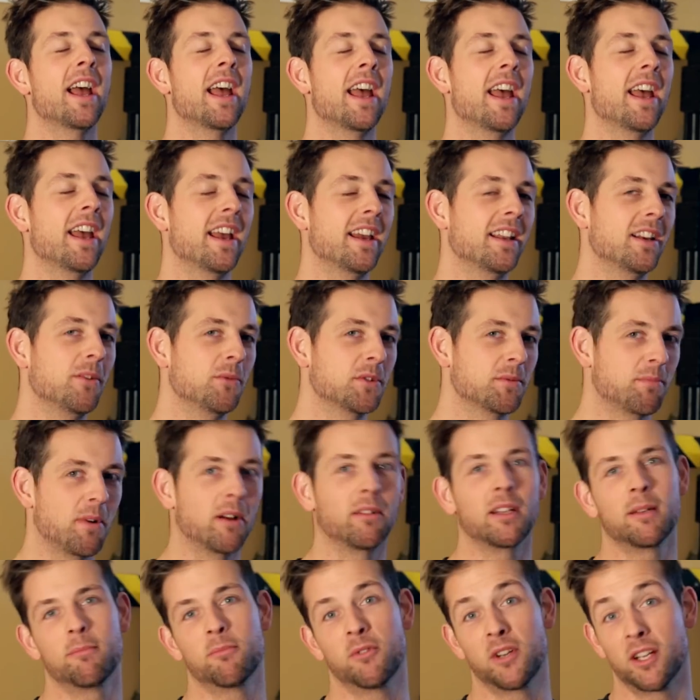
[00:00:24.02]
and it was
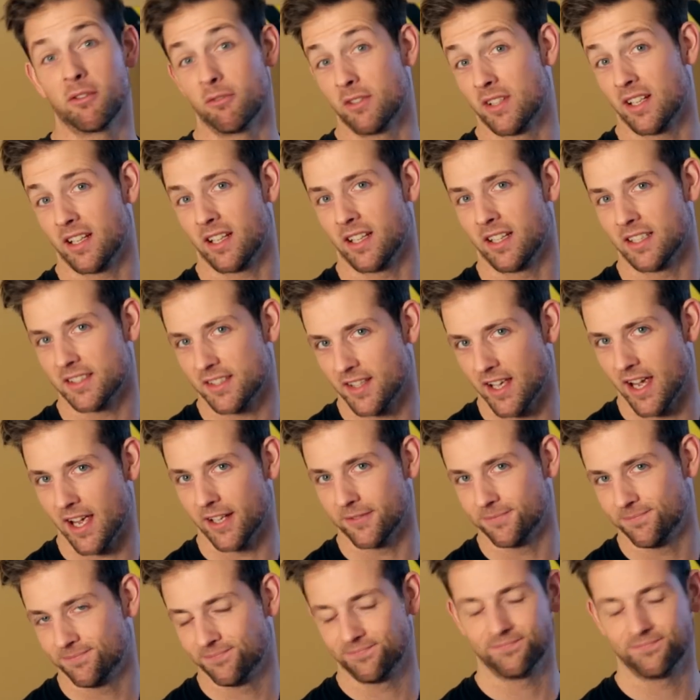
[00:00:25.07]
probably pretty ridiculous then.